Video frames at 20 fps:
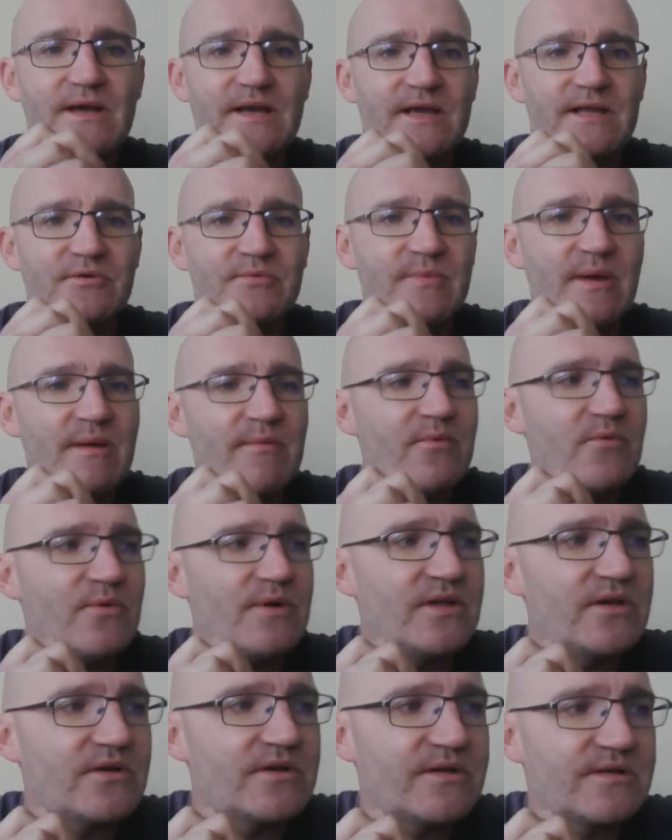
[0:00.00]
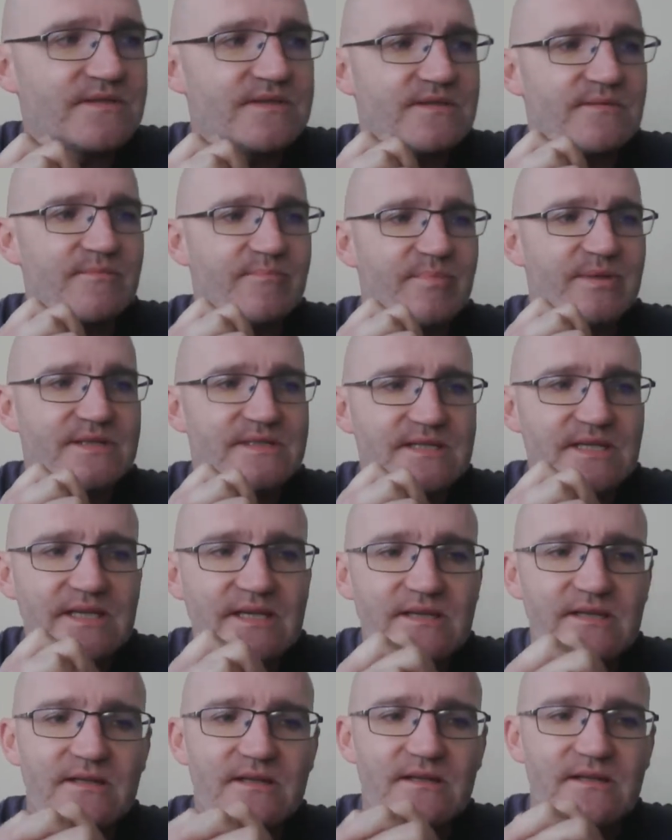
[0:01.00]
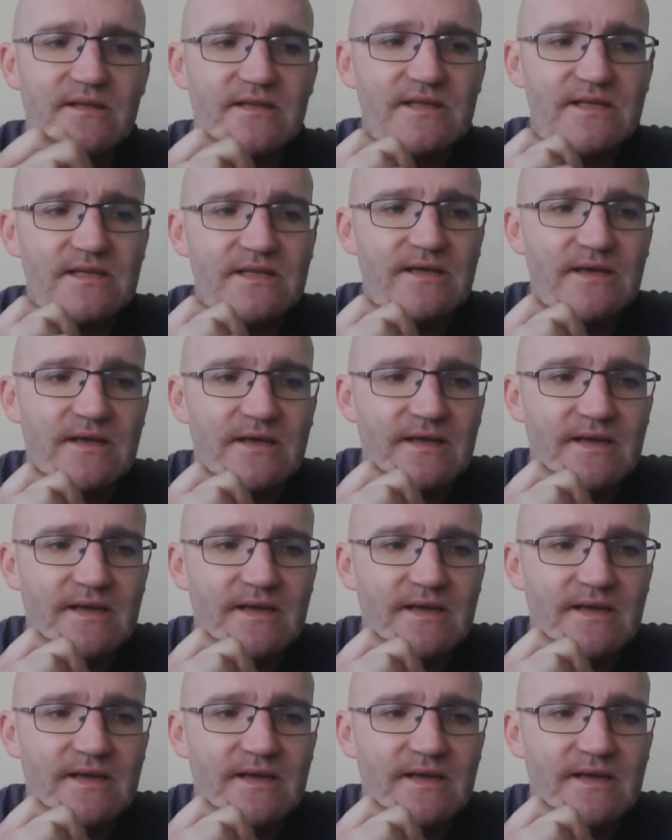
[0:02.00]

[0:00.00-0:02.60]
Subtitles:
And remember, we looked particularly